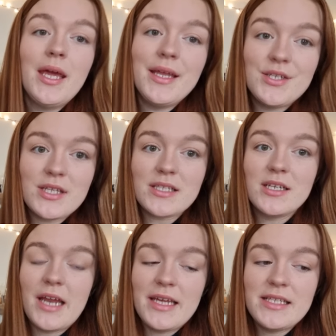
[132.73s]
In
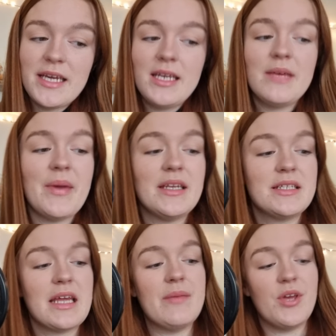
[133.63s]
2018, he made his
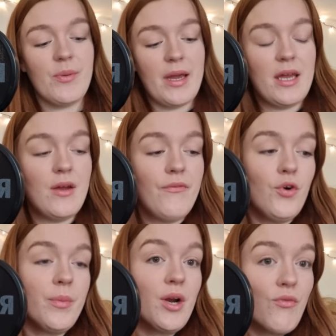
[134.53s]
debut in
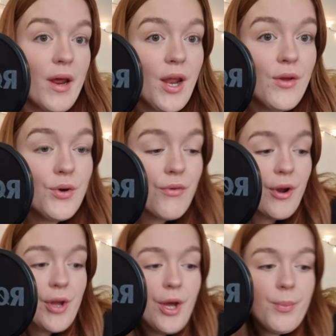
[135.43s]
Formula Renault
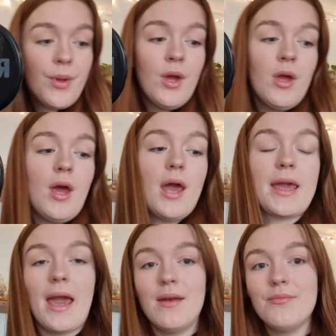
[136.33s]
Euro Cup,
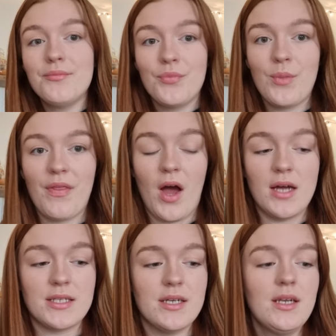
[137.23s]
again with
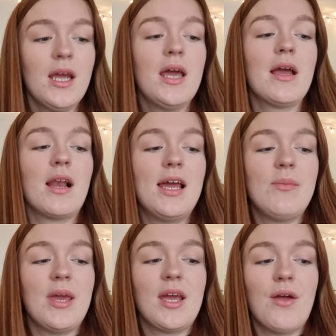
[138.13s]
Arden,
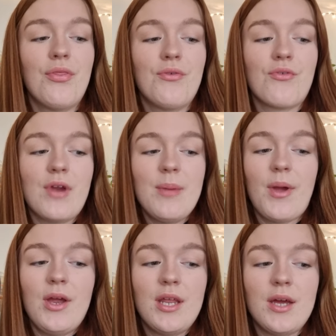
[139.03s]
claiming 3
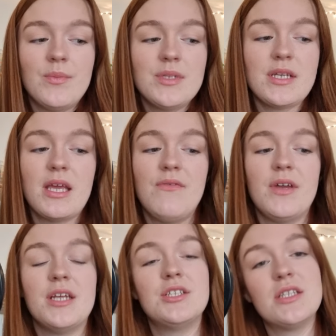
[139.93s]
podiums. He
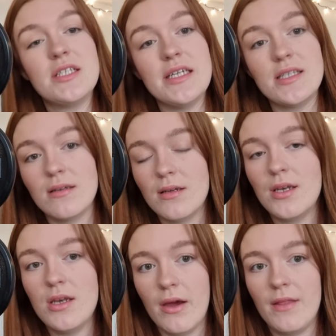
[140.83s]
finished the season
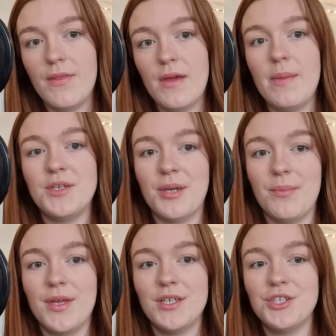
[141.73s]
9th in the
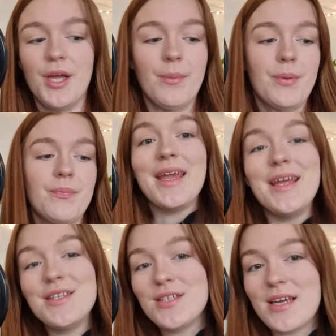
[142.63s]
championship.
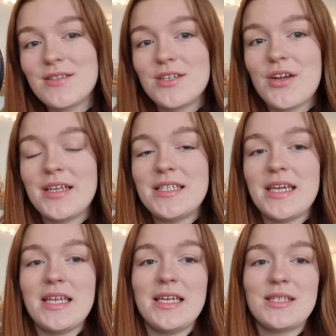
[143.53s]
In
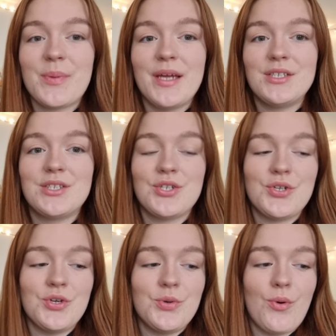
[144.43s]
2019, he switched
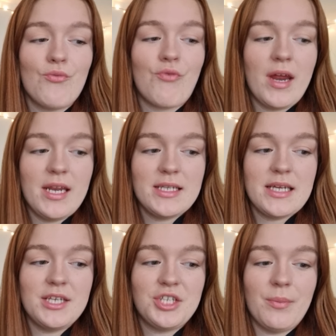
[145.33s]
to reigning
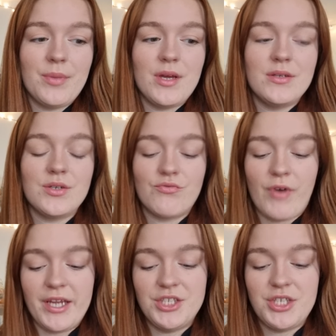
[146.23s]
team champions
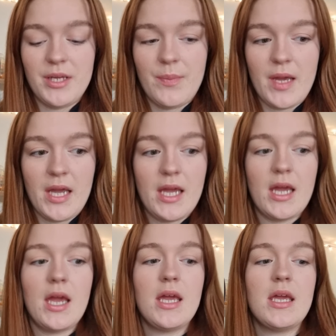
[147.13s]
Race
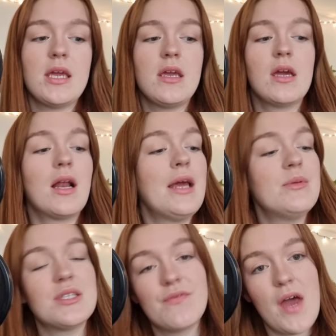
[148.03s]
GP. He claimed
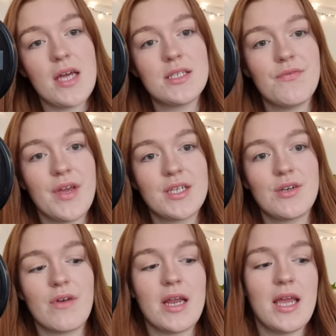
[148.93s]
his first
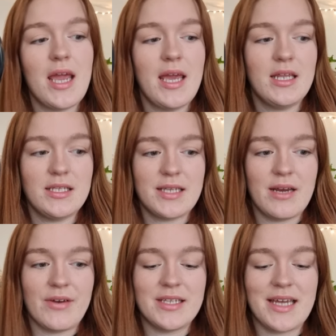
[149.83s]
victory in the
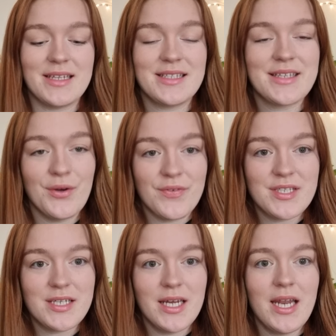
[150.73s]
series at
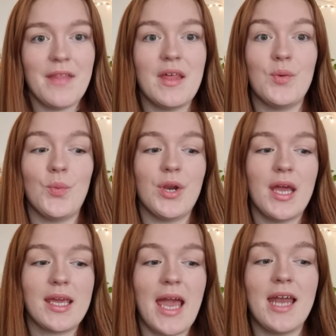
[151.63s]
Silverstone and then won
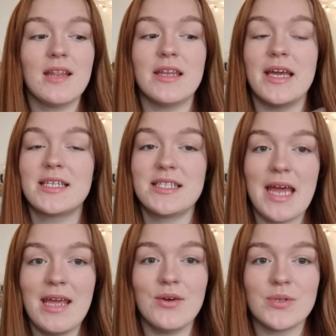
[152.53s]
again the next
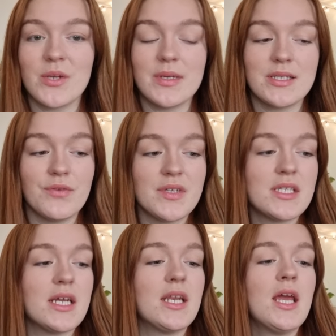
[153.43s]
day, also at
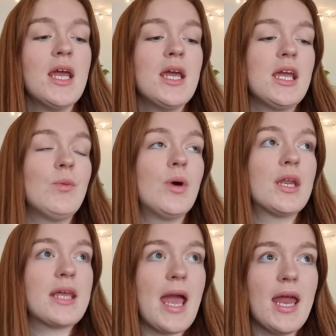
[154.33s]
Silverstone. He won
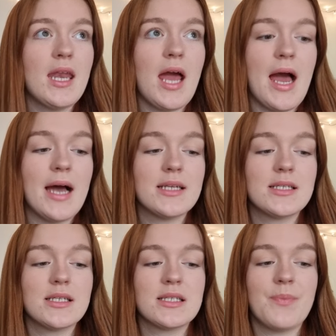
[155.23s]
again at
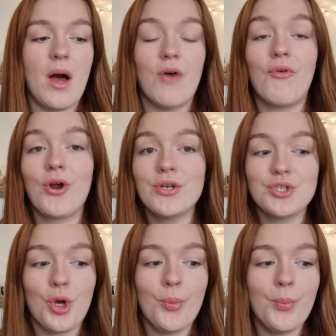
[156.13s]

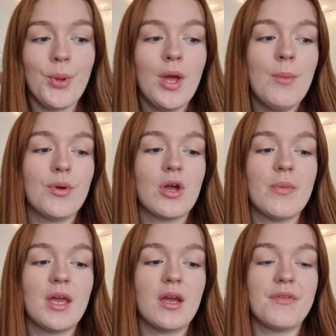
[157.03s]
Spa-Francorchamps,
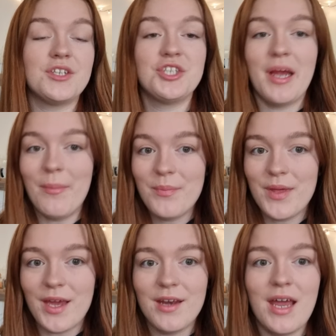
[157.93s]
becoming the
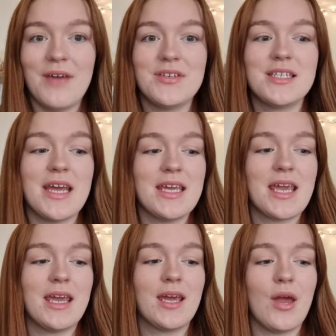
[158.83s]
champion after
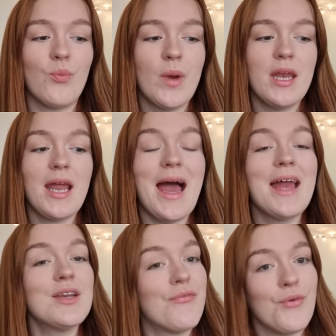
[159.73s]
taking a win
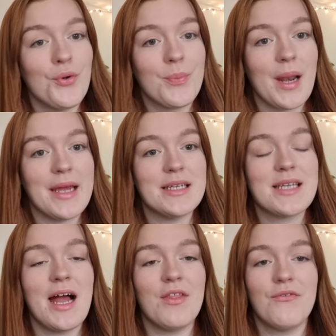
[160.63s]
and a fourth place
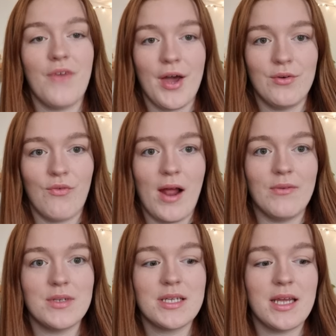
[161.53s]
at the final
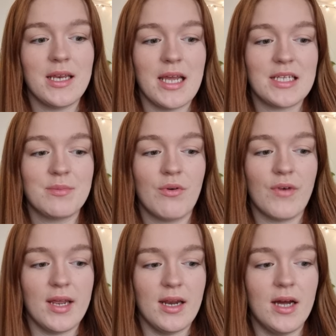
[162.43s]
round in Yas
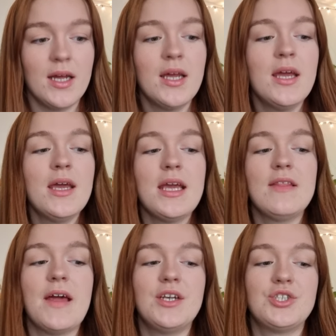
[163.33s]
Marina. He
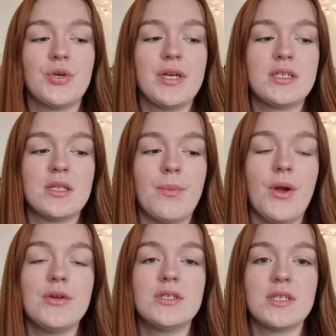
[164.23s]
then joined the
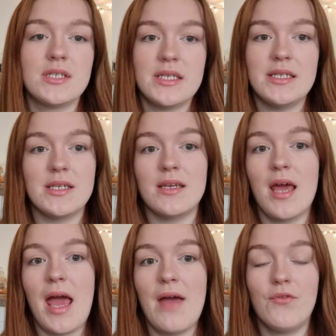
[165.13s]
post-season
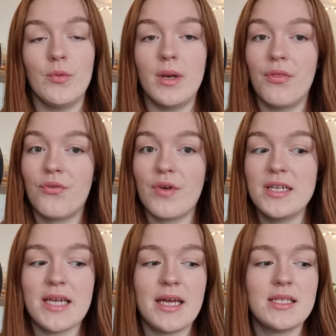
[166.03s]
Formula 3
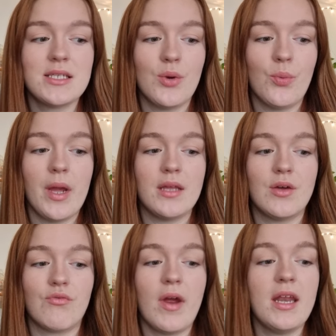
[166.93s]
test with
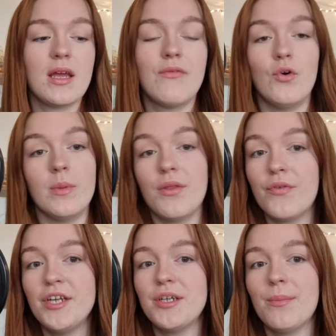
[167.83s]
reigning Formula
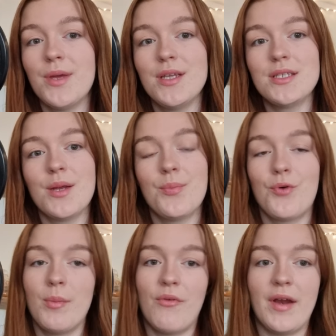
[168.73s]
3 champions
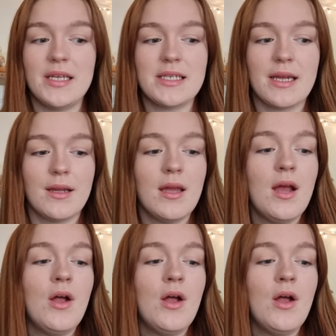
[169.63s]
Prema Racing.